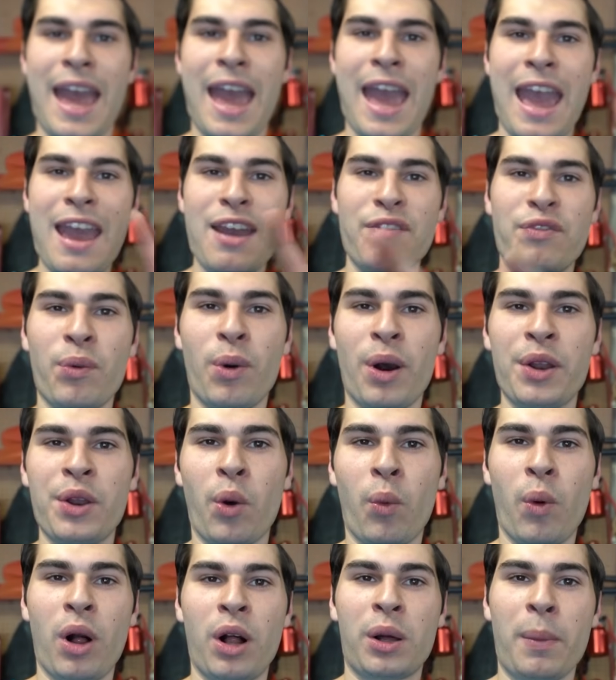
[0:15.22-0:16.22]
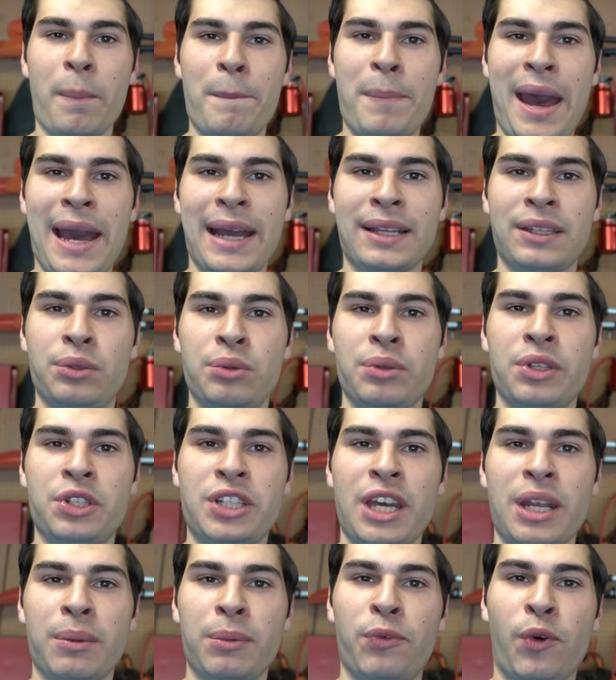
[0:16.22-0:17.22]
Hey everyone, welcome back to the
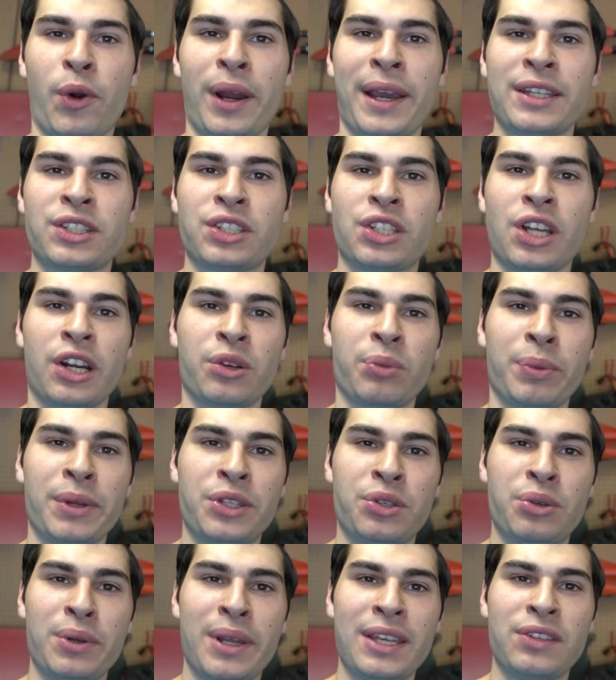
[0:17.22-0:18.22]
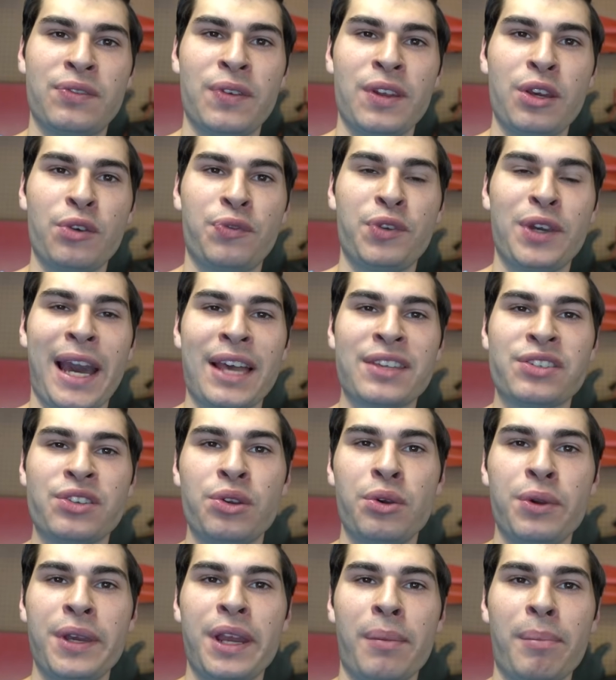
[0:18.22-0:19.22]
channel. Before I get started with today's video, if you guys are
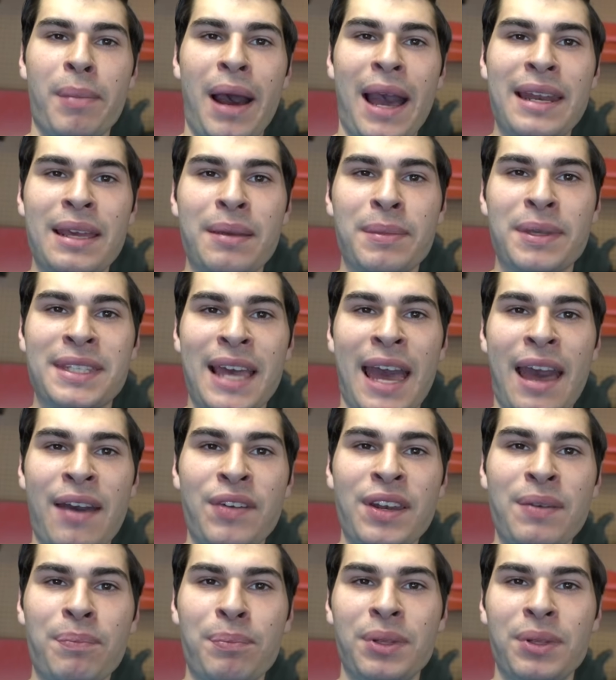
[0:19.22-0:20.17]
new here, my name is Evan.